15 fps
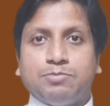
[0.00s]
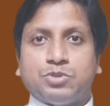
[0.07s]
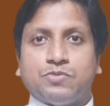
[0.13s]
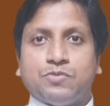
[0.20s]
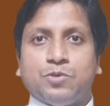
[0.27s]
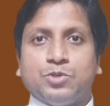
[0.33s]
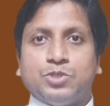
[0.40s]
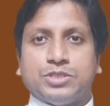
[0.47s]

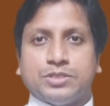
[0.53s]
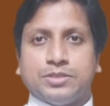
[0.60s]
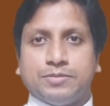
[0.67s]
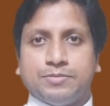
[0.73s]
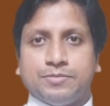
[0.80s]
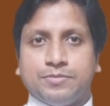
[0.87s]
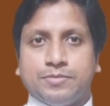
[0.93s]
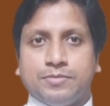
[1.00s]
fruits.
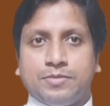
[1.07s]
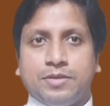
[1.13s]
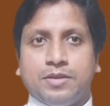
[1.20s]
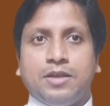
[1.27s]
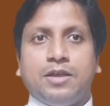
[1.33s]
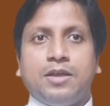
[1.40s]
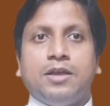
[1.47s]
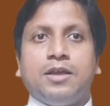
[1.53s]

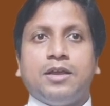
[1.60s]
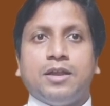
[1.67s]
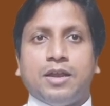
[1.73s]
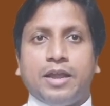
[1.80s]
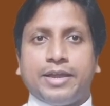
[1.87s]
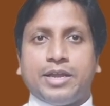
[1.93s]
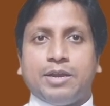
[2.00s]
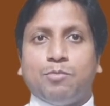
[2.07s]

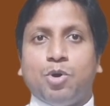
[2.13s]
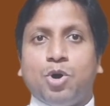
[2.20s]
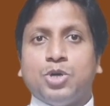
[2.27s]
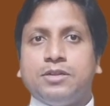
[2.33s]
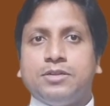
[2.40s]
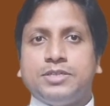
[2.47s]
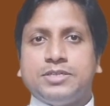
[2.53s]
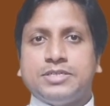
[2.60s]
Like in most
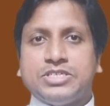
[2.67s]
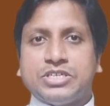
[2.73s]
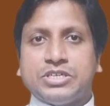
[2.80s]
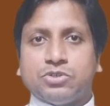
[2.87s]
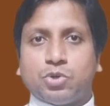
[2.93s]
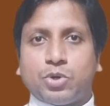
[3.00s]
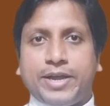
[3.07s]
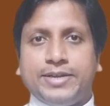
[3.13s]
liturgical
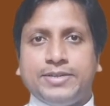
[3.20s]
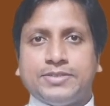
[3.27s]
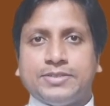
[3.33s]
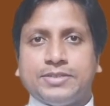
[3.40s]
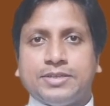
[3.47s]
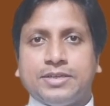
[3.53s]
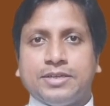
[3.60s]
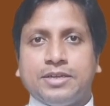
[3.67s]
rites,
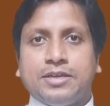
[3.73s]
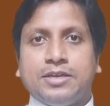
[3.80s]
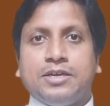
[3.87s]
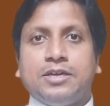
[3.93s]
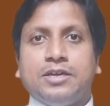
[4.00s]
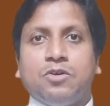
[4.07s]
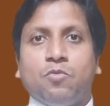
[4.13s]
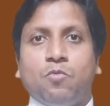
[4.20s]

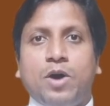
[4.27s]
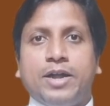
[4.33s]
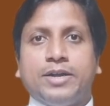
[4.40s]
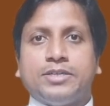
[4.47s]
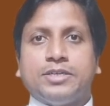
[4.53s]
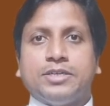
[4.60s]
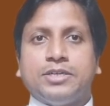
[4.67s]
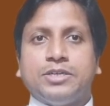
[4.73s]

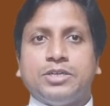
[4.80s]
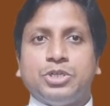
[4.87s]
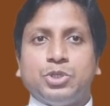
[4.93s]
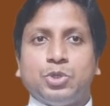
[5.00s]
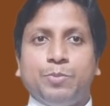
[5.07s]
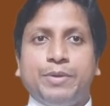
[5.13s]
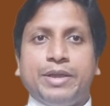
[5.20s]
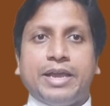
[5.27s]
water
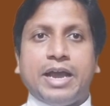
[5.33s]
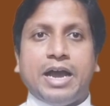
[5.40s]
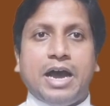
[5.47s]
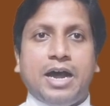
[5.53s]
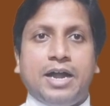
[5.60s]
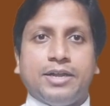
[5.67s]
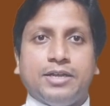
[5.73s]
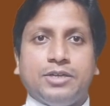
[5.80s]
should be
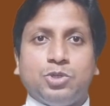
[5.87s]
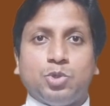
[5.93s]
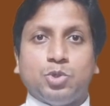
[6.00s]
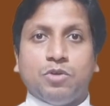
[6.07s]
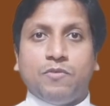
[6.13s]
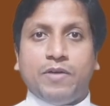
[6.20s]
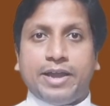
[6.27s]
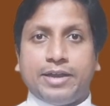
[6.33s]
added to the
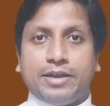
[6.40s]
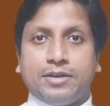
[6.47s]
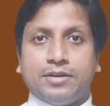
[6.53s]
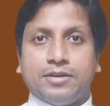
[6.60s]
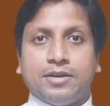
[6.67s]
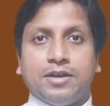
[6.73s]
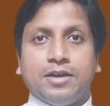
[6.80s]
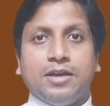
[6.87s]
wine.
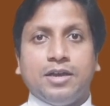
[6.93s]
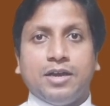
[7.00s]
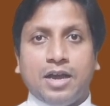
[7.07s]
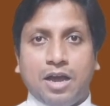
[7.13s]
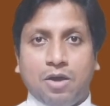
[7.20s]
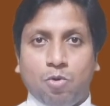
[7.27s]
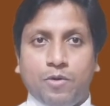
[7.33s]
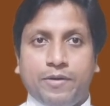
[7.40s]

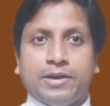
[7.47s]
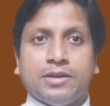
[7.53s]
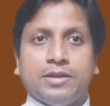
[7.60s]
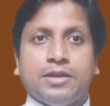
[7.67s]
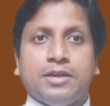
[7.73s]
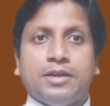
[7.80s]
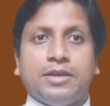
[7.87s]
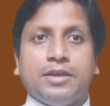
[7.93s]
However,
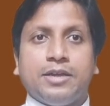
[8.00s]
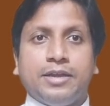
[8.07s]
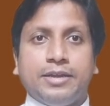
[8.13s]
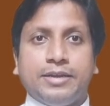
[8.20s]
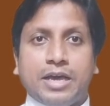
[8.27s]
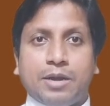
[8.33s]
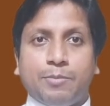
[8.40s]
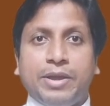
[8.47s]
in
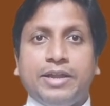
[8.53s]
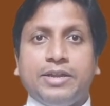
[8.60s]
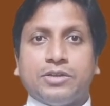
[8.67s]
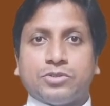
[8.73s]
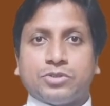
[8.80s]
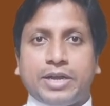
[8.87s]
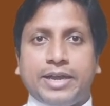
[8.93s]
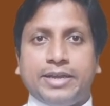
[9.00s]
the Armenian
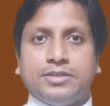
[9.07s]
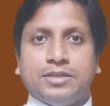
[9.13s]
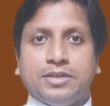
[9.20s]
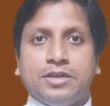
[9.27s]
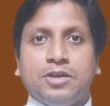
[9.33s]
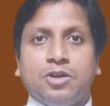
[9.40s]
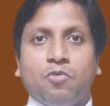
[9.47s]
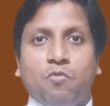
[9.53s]
rite,
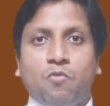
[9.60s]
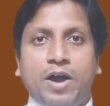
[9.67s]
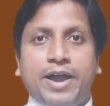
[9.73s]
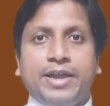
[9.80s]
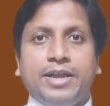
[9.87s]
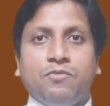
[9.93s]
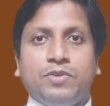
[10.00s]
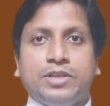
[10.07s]

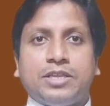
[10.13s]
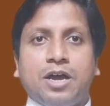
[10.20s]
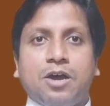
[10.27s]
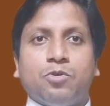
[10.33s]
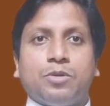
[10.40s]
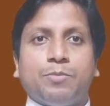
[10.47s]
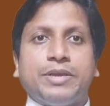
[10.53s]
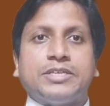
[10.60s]
wine
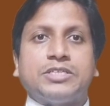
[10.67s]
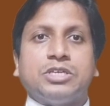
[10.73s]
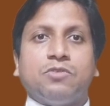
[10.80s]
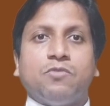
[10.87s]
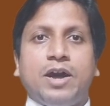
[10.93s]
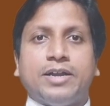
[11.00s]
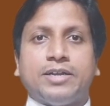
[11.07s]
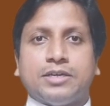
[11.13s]
without mixing
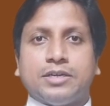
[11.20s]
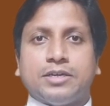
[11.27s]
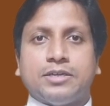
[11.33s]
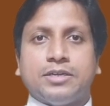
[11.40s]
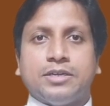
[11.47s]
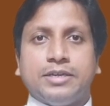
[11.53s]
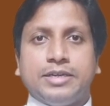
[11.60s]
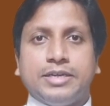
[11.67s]
water
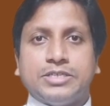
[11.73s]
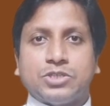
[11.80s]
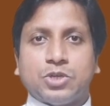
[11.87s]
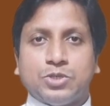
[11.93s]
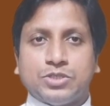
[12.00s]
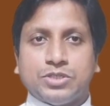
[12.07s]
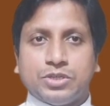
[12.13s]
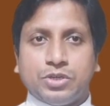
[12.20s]
is
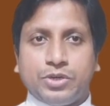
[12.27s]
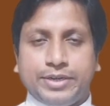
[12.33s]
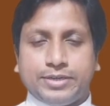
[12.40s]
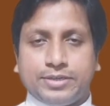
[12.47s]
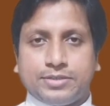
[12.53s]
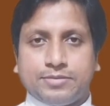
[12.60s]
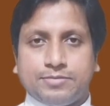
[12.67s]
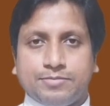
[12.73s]

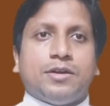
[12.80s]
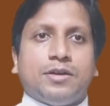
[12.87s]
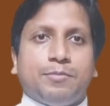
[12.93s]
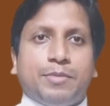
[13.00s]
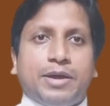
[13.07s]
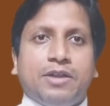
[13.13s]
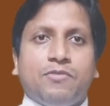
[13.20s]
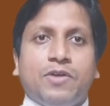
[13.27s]
consecrated.
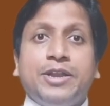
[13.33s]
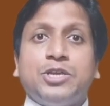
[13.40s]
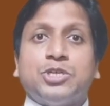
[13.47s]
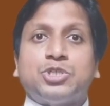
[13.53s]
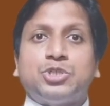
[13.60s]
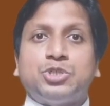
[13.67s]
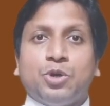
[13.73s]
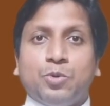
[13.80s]
Mar
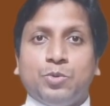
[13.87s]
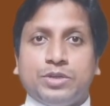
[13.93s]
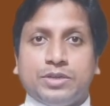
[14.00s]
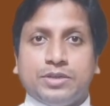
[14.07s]
Ivanios told